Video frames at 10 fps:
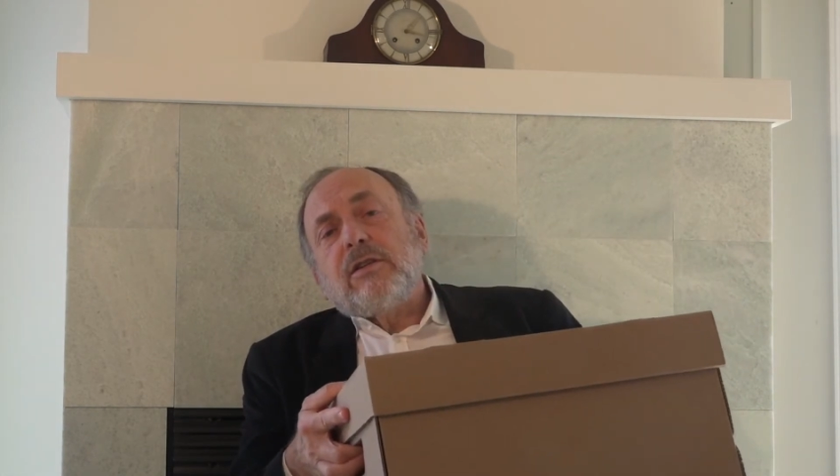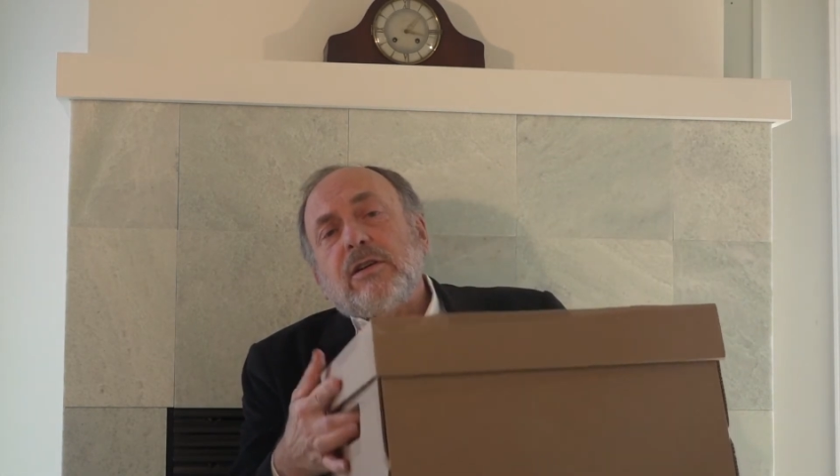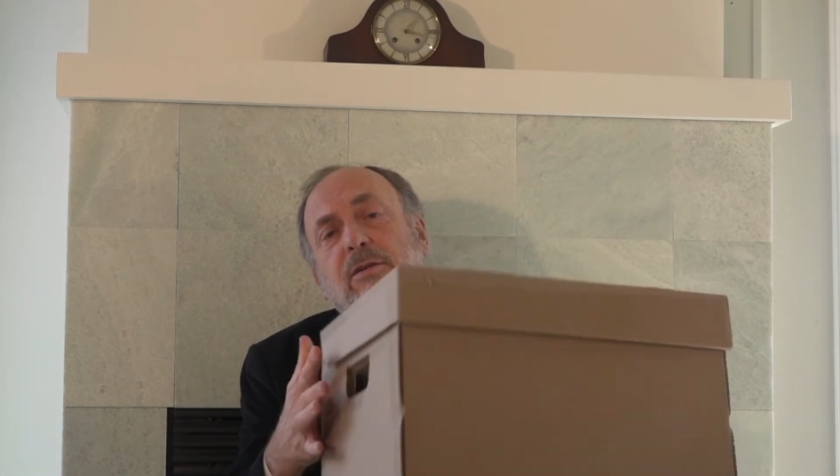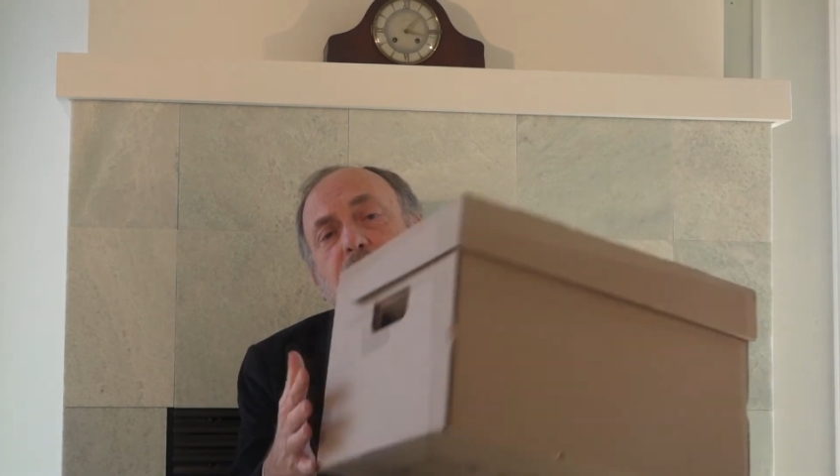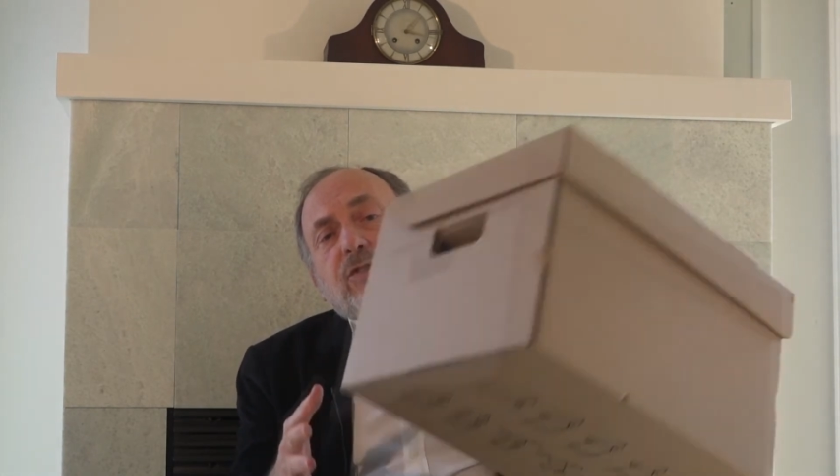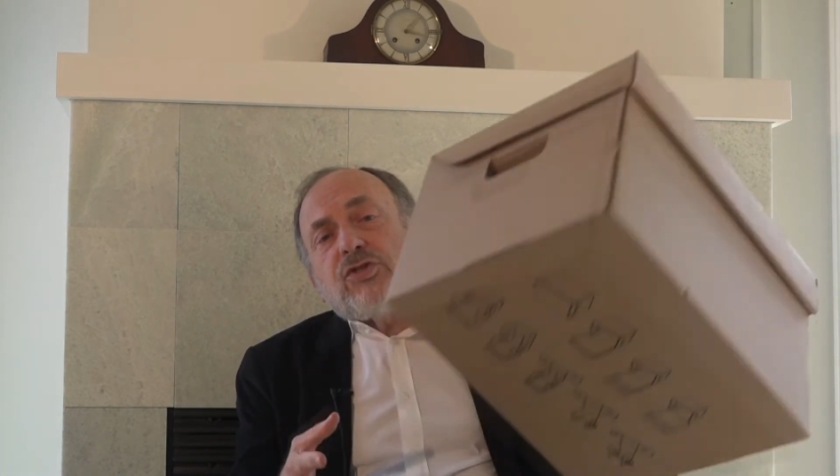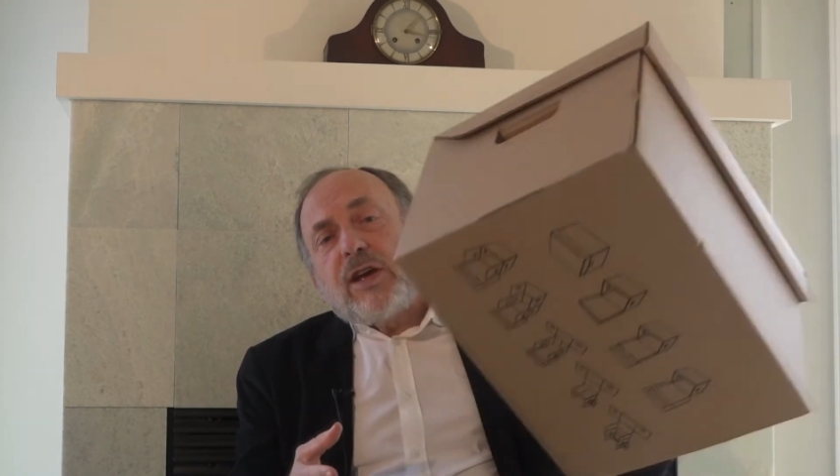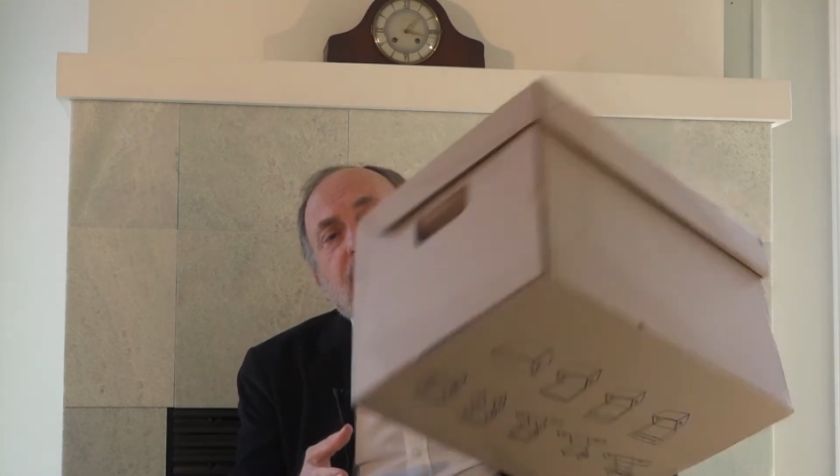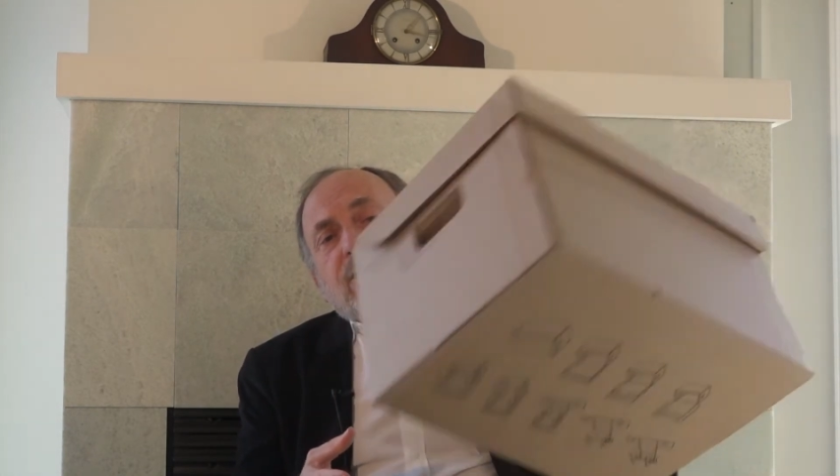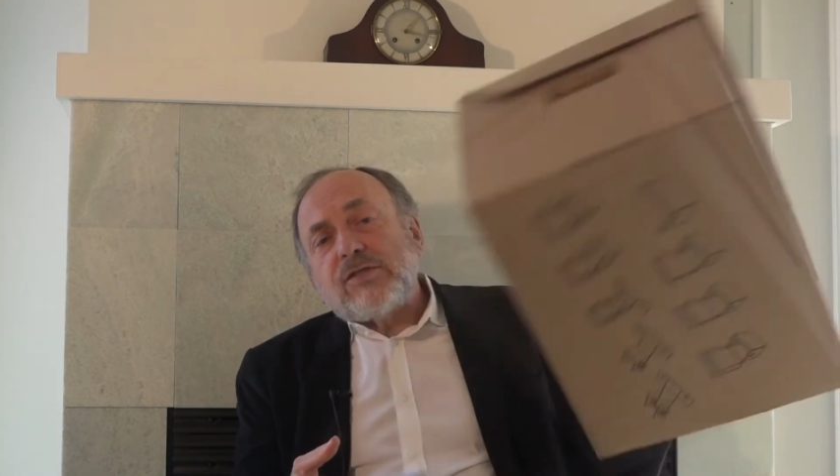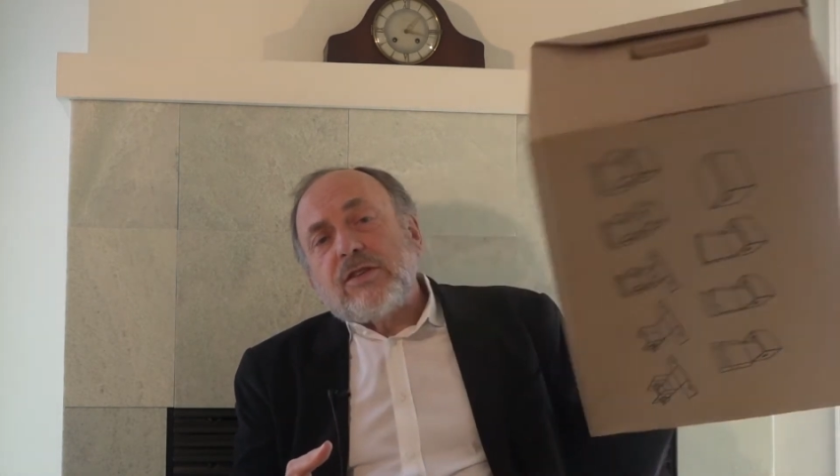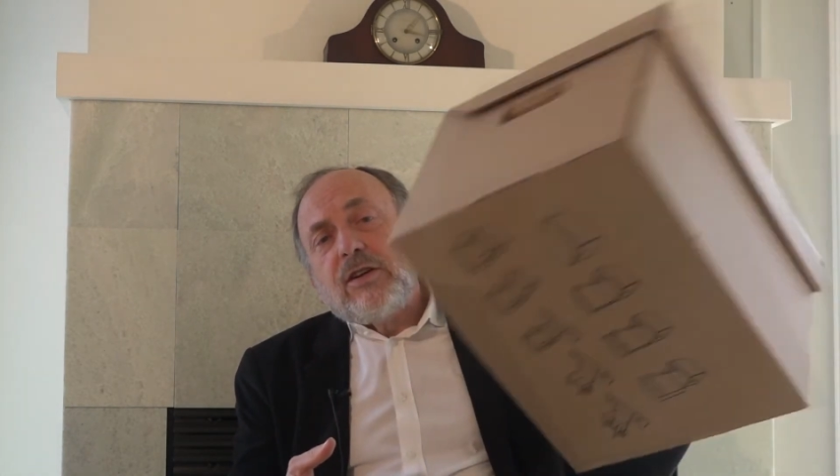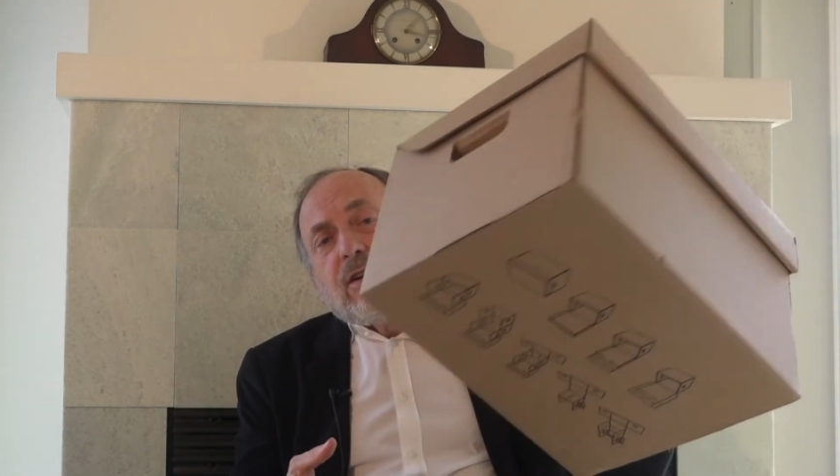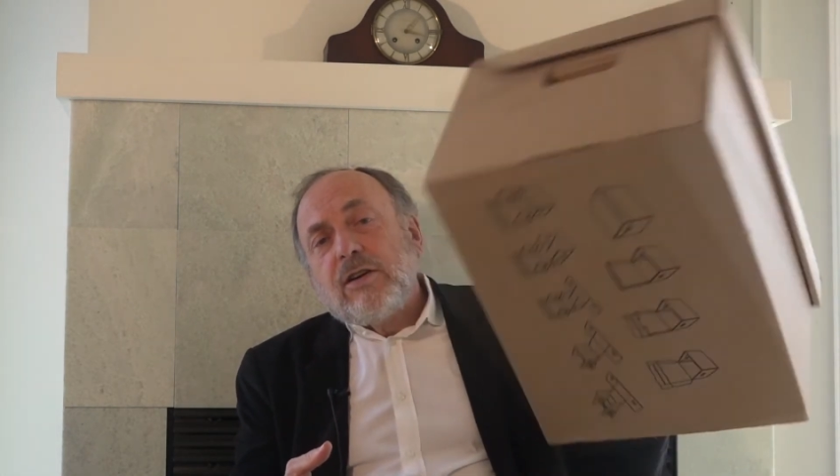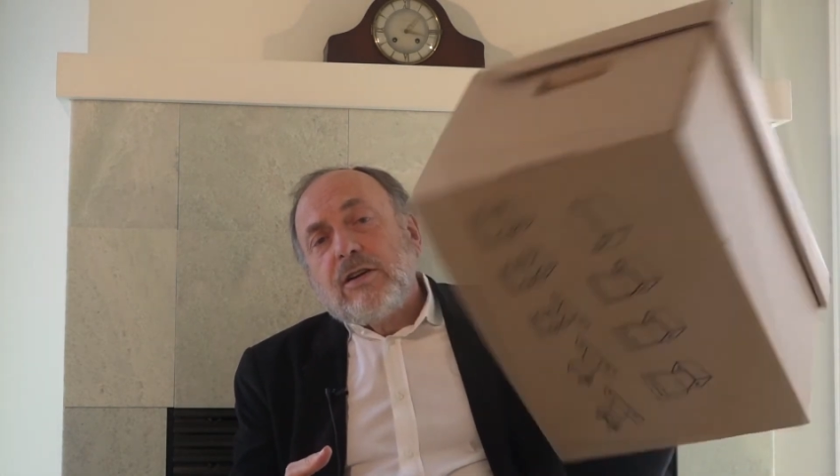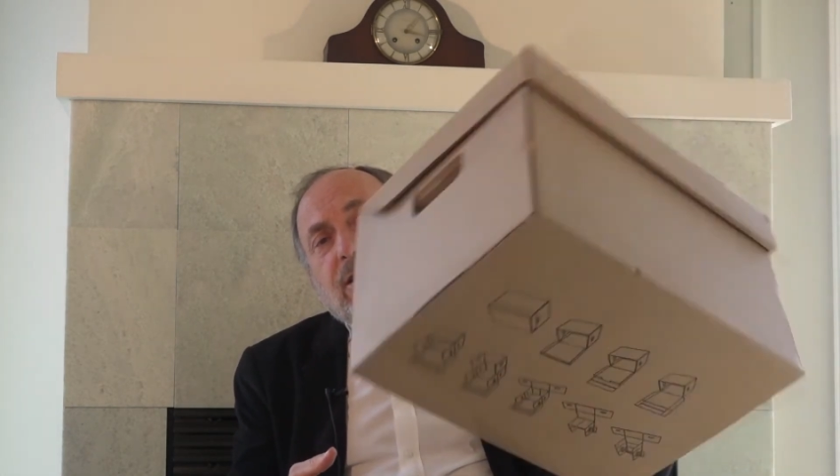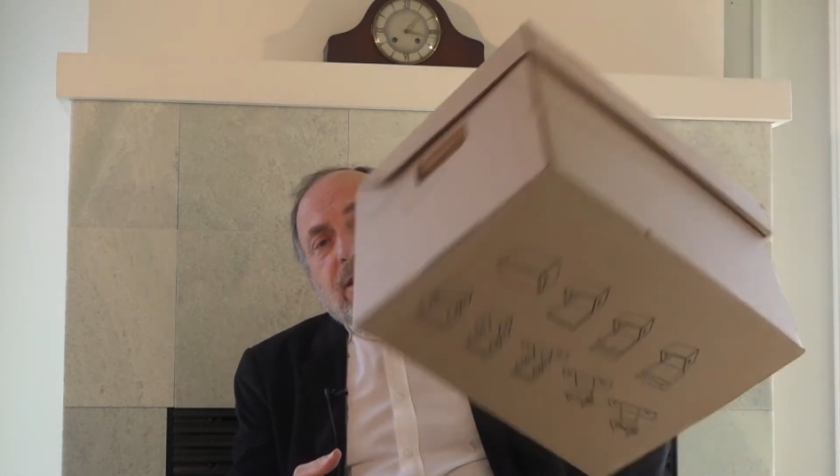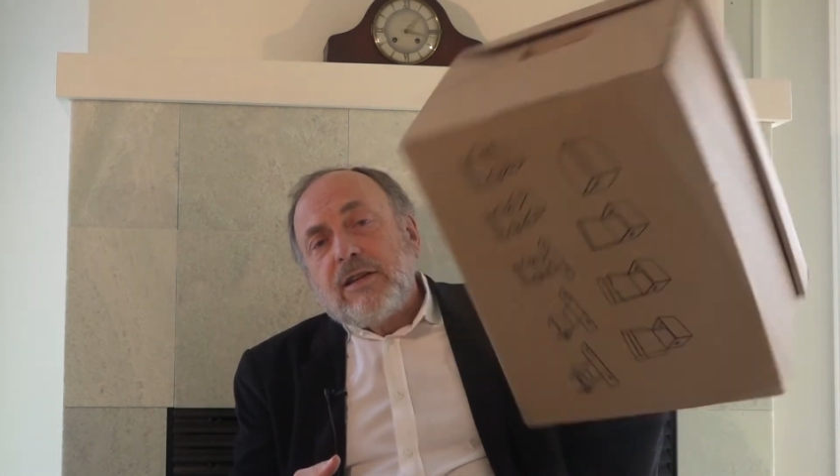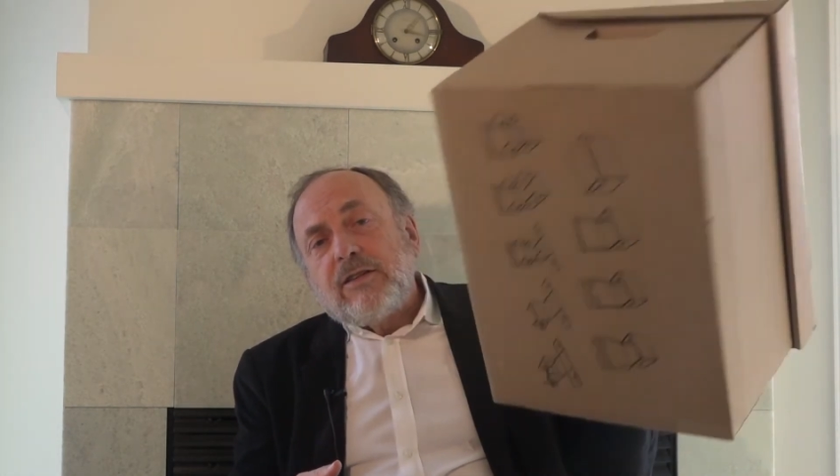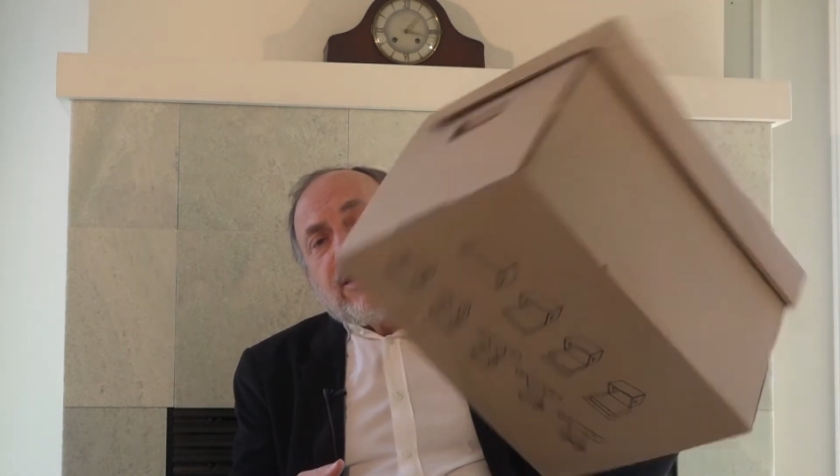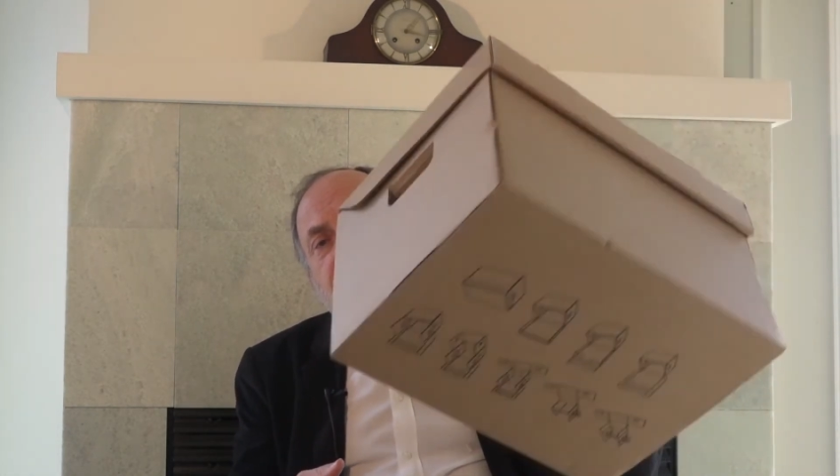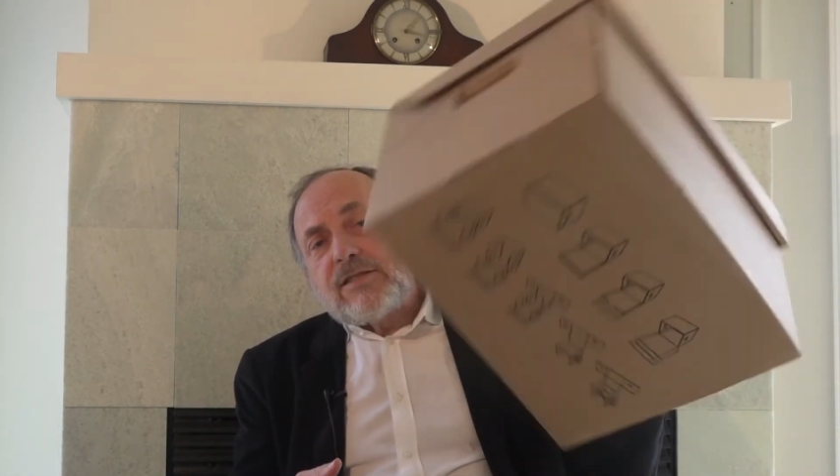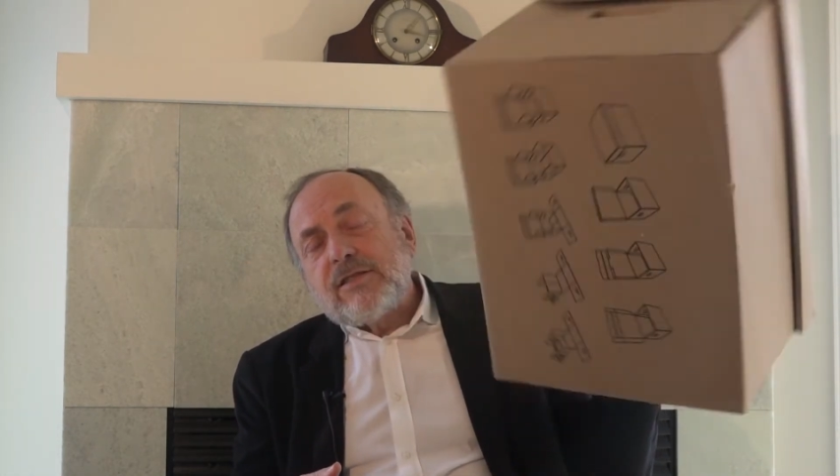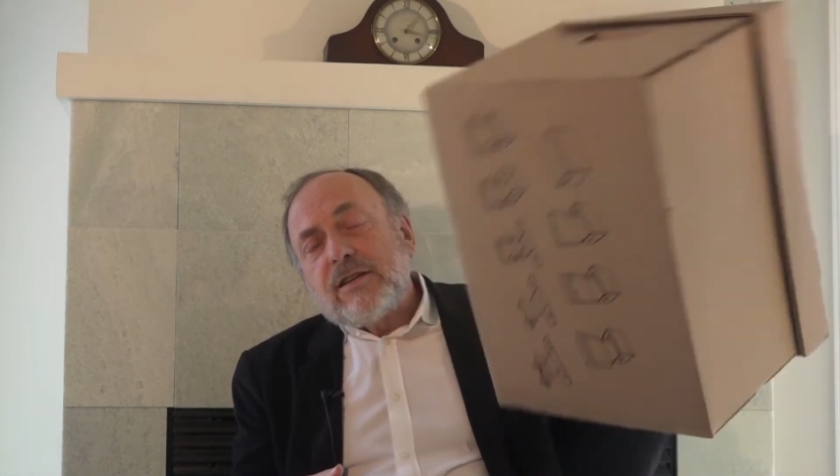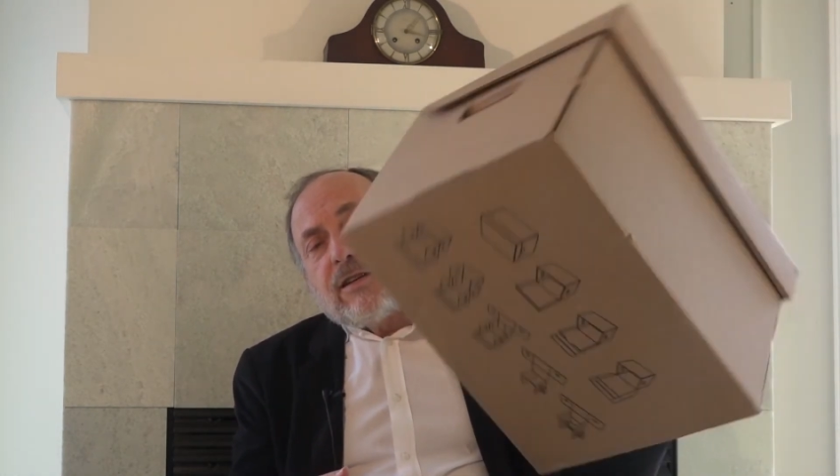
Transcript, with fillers: uh, by chance, these